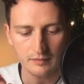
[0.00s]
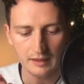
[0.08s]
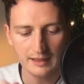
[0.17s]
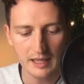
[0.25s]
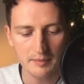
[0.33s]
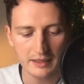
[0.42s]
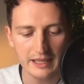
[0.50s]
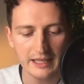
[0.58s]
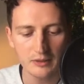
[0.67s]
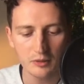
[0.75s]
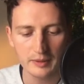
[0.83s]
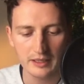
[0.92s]

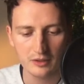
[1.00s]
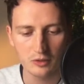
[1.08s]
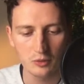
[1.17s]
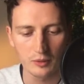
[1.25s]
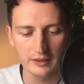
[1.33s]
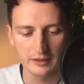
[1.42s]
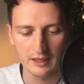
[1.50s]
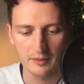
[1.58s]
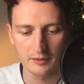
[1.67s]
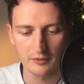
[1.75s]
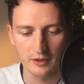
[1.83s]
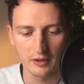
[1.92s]
Lamborghini will be a cool one to come
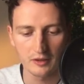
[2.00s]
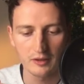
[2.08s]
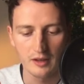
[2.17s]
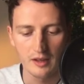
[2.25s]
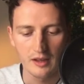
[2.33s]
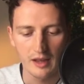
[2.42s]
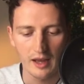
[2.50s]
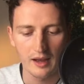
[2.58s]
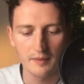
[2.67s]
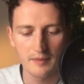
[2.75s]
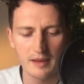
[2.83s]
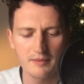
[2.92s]
and follow.
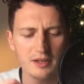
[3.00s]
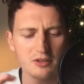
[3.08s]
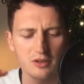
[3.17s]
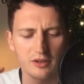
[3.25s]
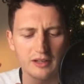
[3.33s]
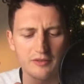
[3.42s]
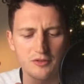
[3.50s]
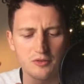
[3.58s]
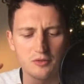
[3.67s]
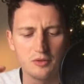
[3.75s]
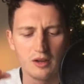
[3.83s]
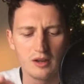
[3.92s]
And make sure if
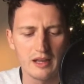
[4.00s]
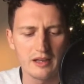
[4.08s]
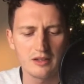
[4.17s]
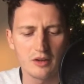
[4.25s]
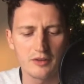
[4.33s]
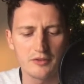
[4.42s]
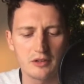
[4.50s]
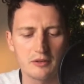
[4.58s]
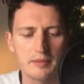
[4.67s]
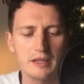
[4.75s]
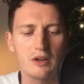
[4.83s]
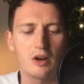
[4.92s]
you if you're a
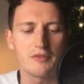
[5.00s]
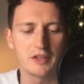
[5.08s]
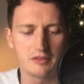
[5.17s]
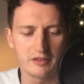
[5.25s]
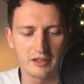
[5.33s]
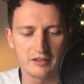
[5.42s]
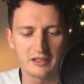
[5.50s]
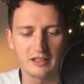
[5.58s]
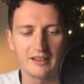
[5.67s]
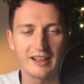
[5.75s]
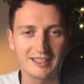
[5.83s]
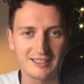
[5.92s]
big coffee drinker and you
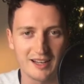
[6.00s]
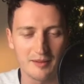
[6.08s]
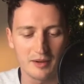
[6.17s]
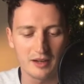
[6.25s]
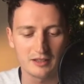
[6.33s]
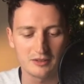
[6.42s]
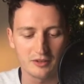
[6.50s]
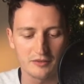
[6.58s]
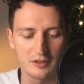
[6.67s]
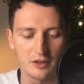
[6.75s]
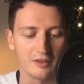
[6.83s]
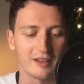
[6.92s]
like Starbucks, or if
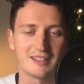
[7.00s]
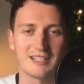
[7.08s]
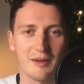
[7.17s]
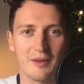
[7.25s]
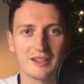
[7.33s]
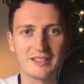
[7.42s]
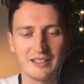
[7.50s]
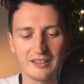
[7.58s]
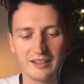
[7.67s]
you don't like Starbucks and you